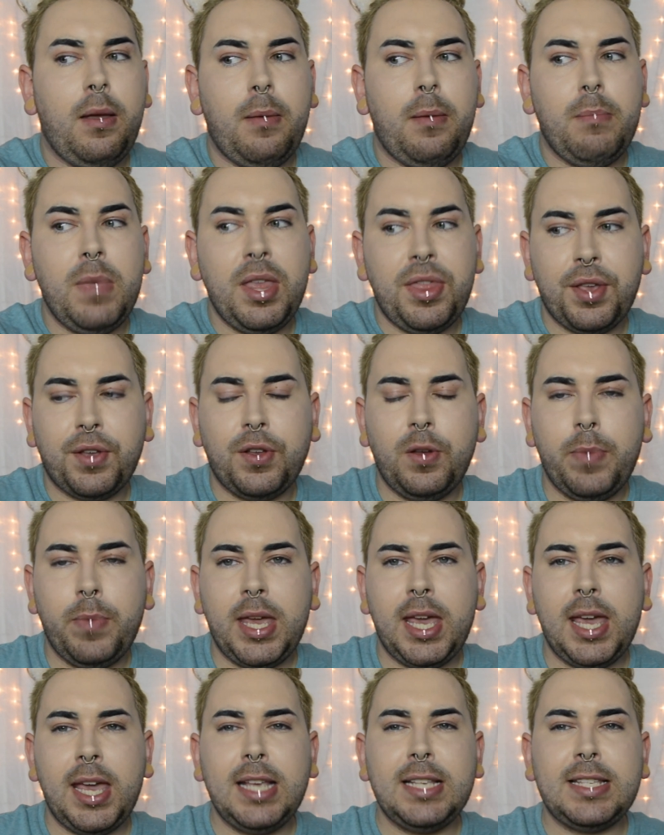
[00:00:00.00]
mythical
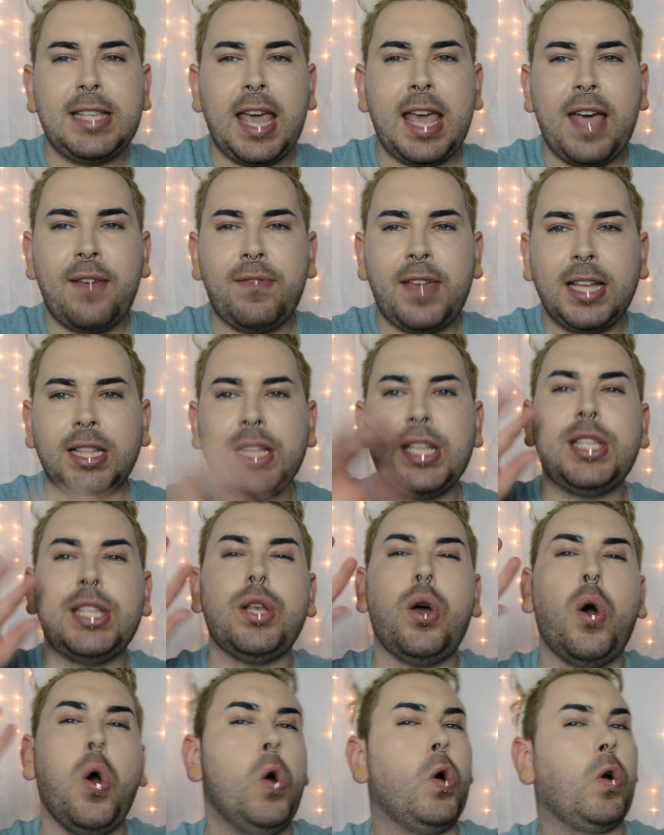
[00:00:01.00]
beings, they have like this
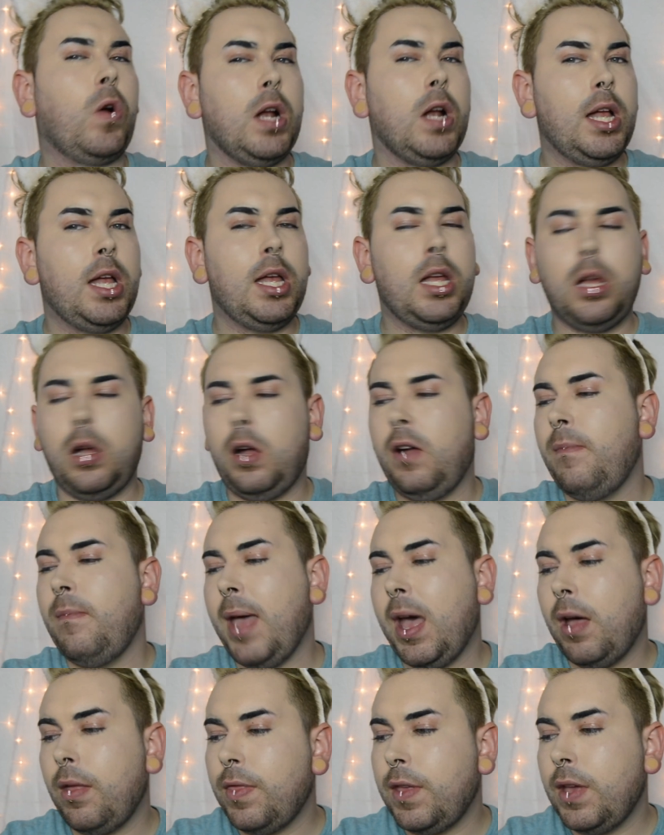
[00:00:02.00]
aura
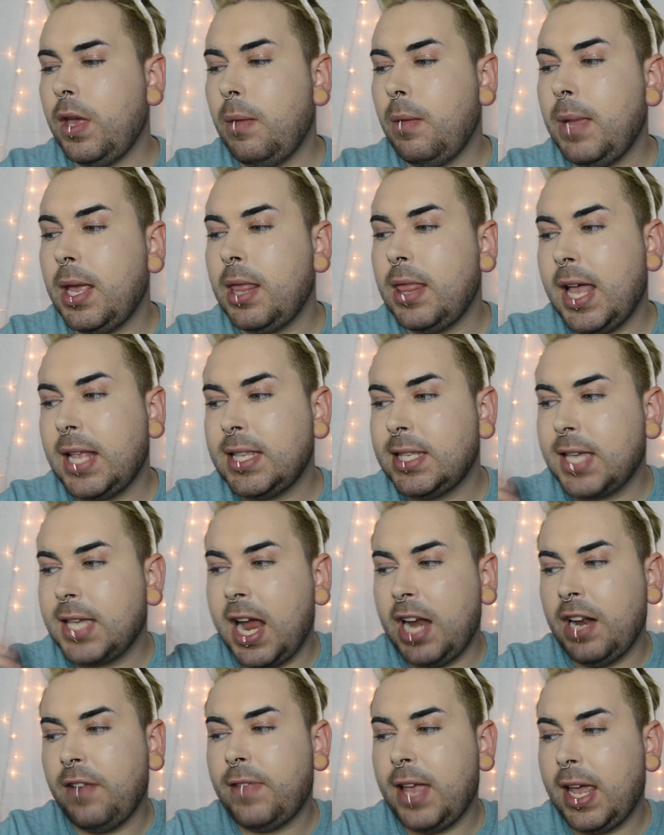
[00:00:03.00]
about them, and that's
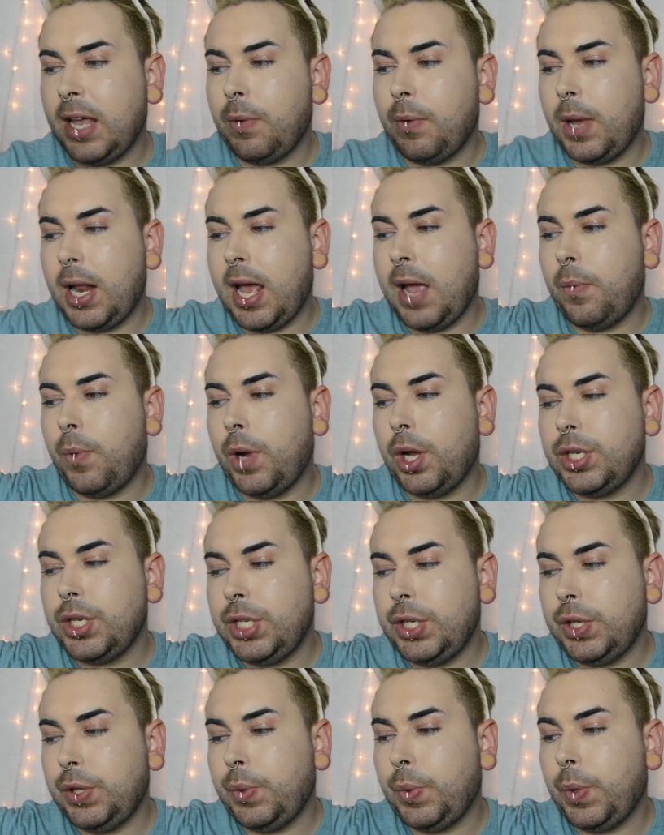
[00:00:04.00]
kind of like what I want
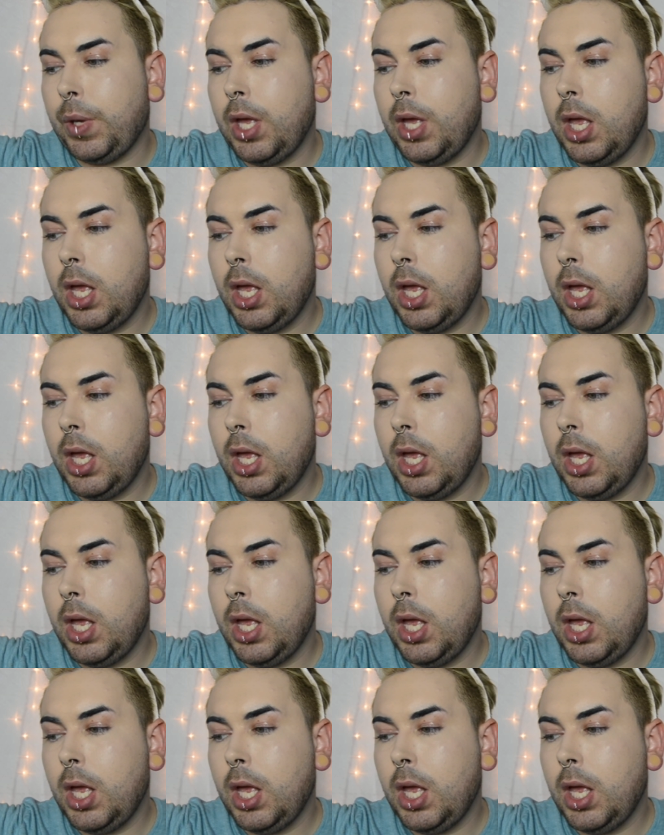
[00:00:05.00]
to